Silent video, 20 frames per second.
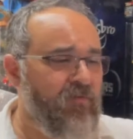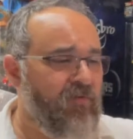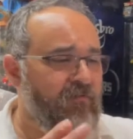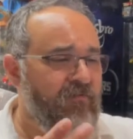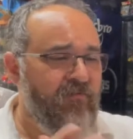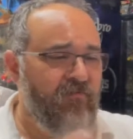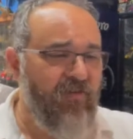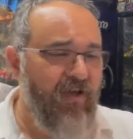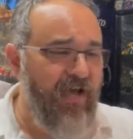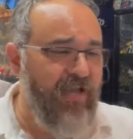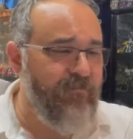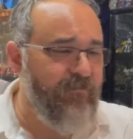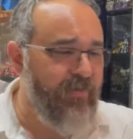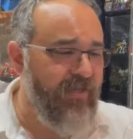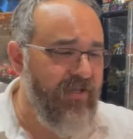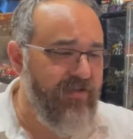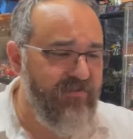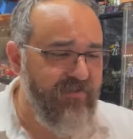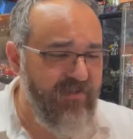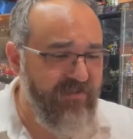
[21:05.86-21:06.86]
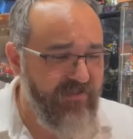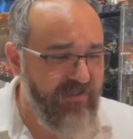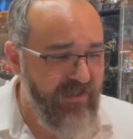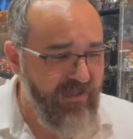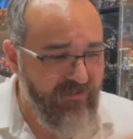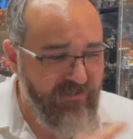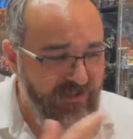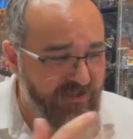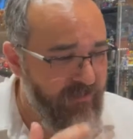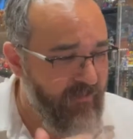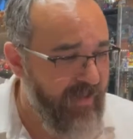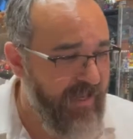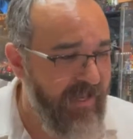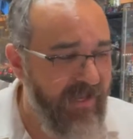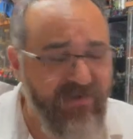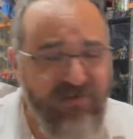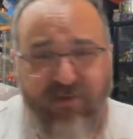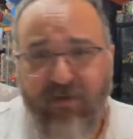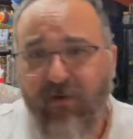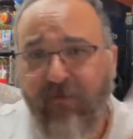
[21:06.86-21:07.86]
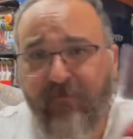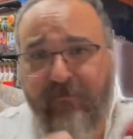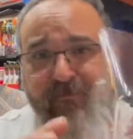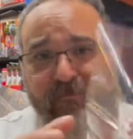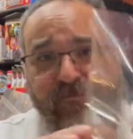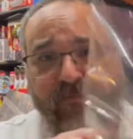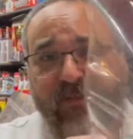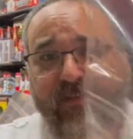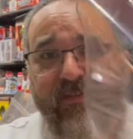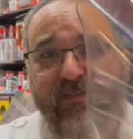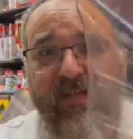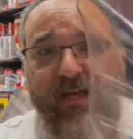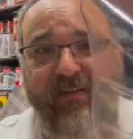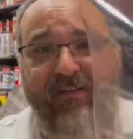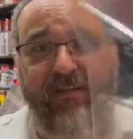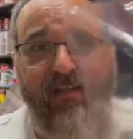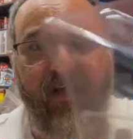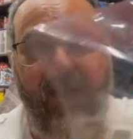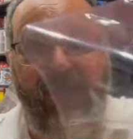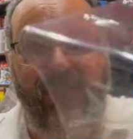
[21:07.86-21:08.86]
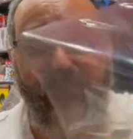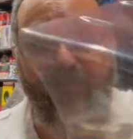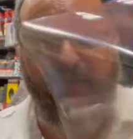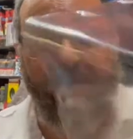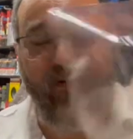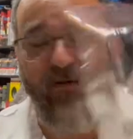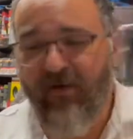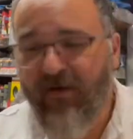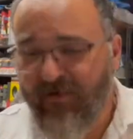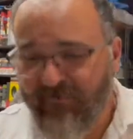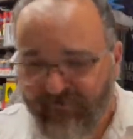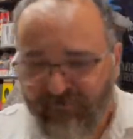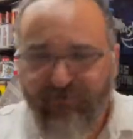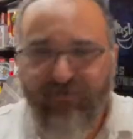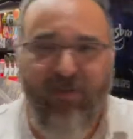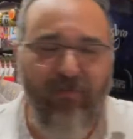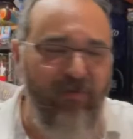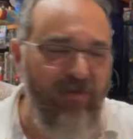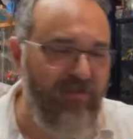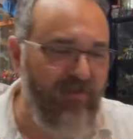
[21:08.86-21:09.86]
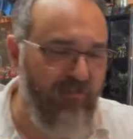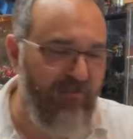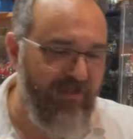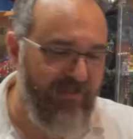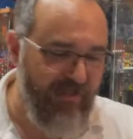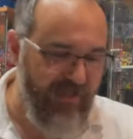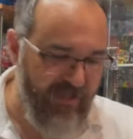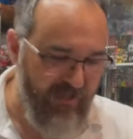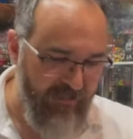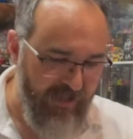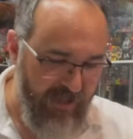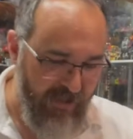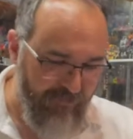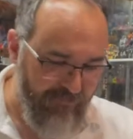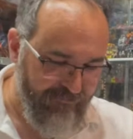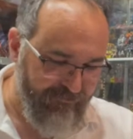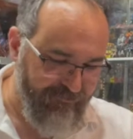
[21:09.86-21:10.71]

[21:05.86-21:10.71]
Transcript: Fine paint details on the mask. He's got the eyes painted on. Let me let me take him out.